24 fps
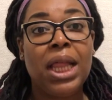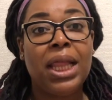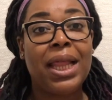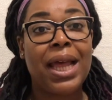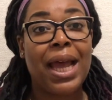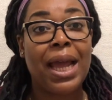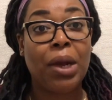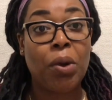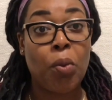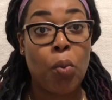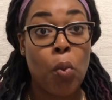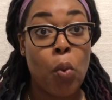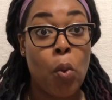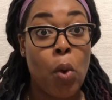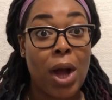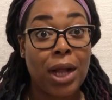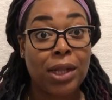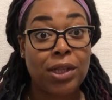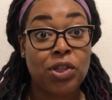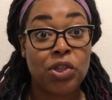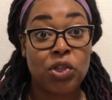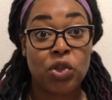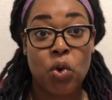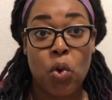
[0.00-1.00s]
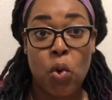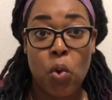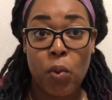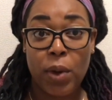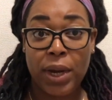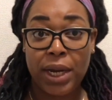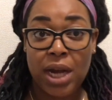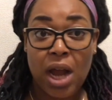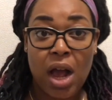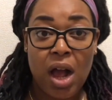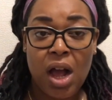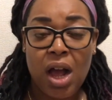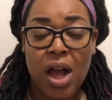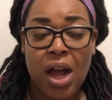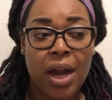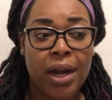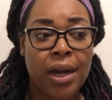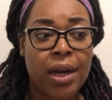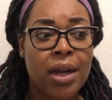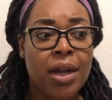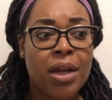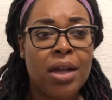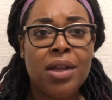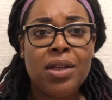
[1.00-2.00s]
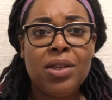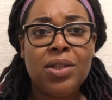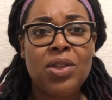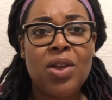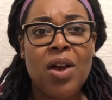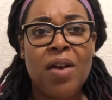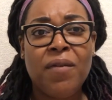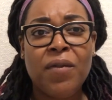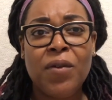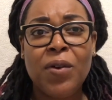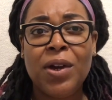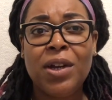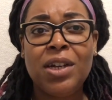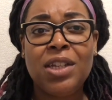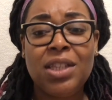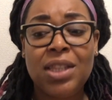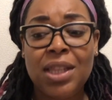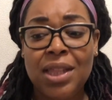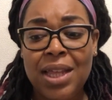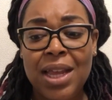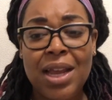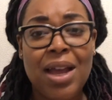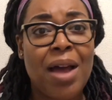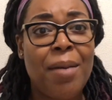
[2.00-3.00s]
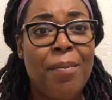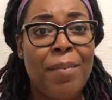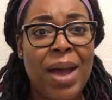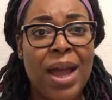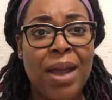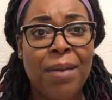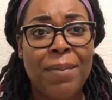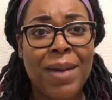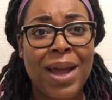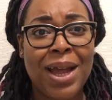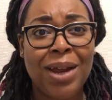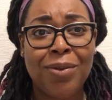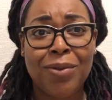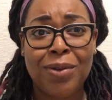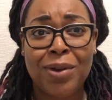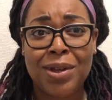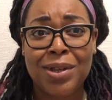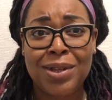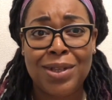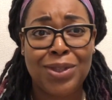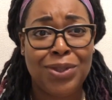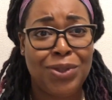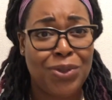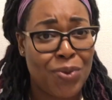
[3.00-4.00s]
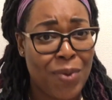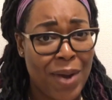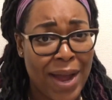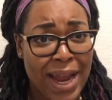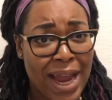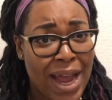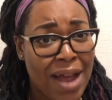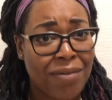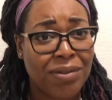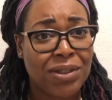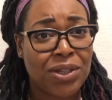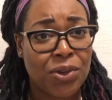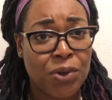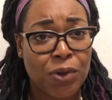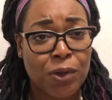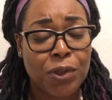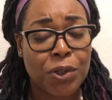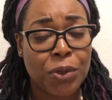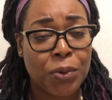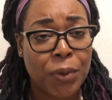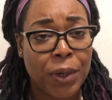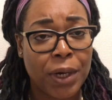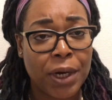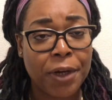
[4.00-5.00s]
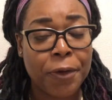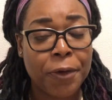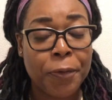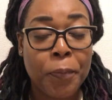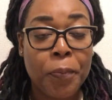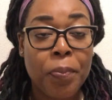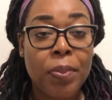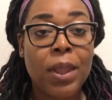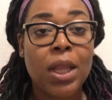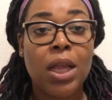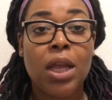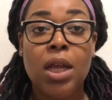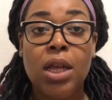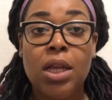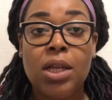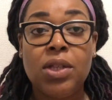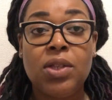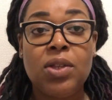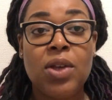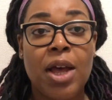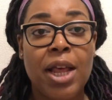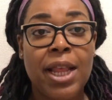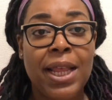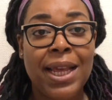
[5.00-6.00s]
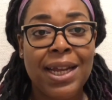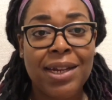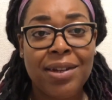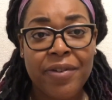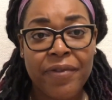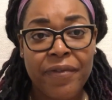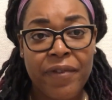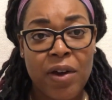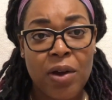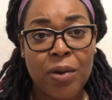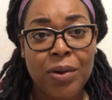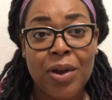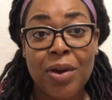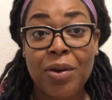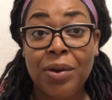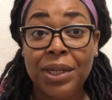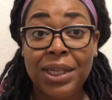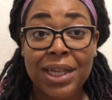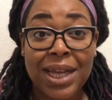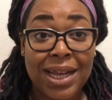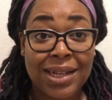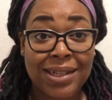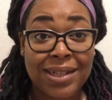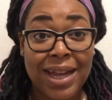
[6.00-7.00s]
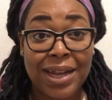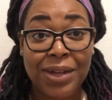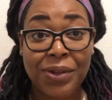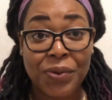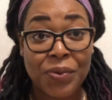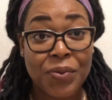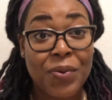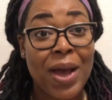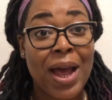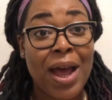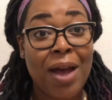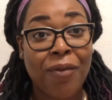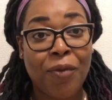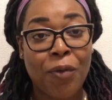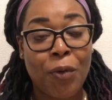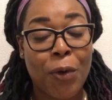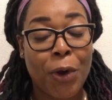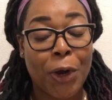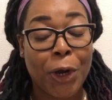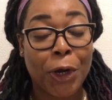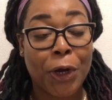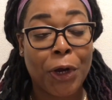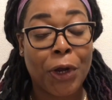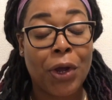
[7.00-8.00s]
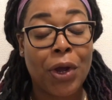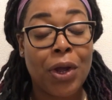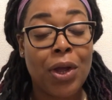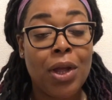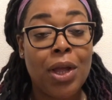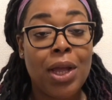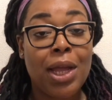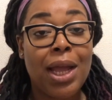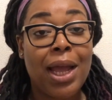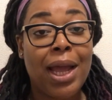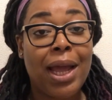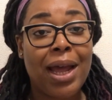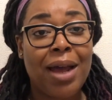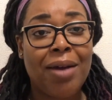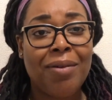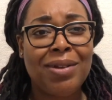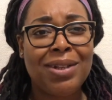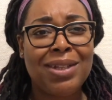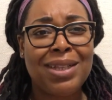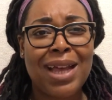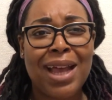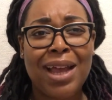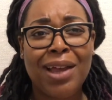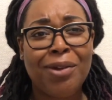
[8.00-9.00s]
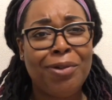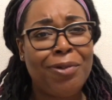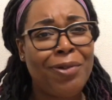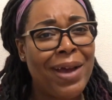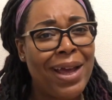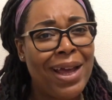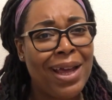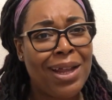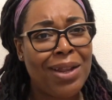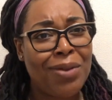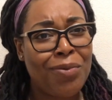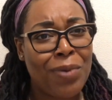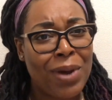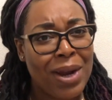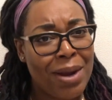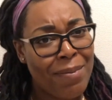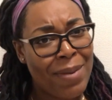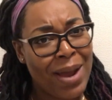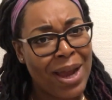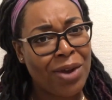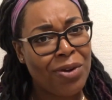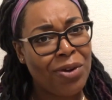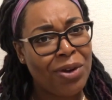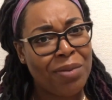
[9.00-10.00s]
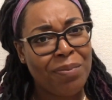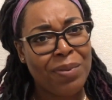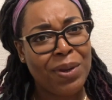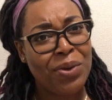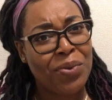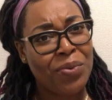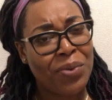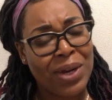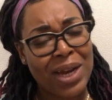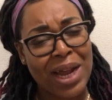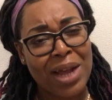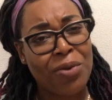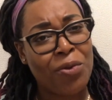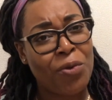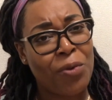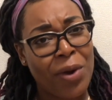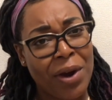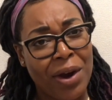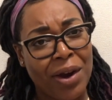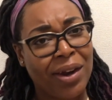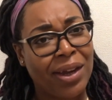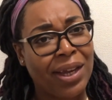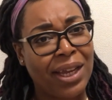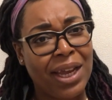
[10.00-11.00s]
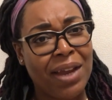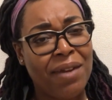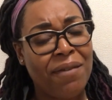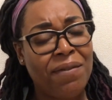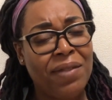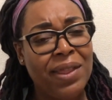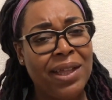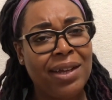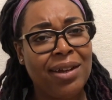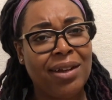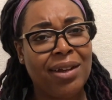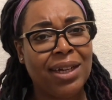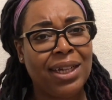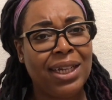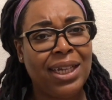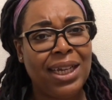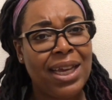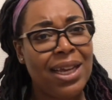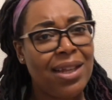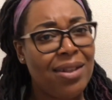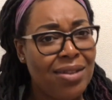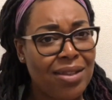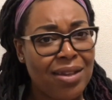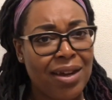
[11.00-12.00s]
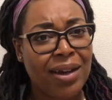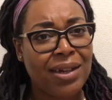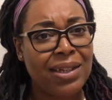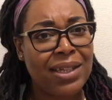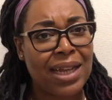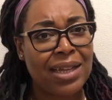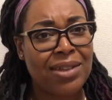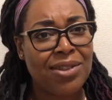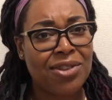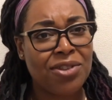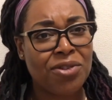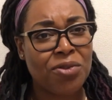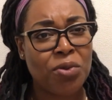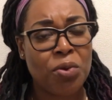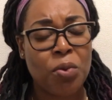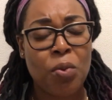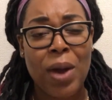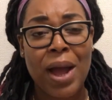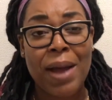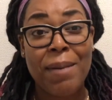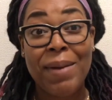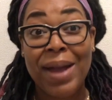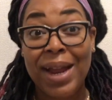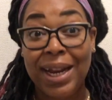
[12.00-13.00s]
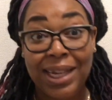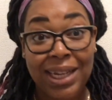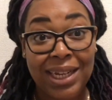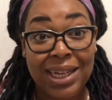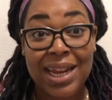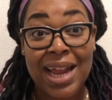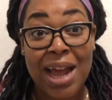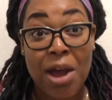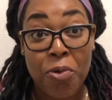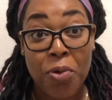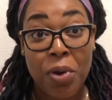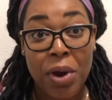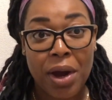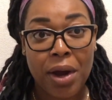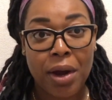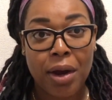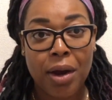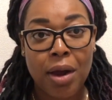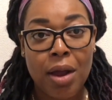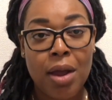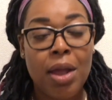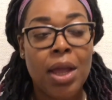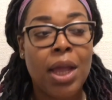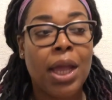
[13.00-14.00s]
Like, what's going on? So of course the thing on my mind was, do I have to go to work? So I later found out, yes, I do have work. And I was like, well, what am I going to be doing at work if the kids aren't at school? Why am I needed at work?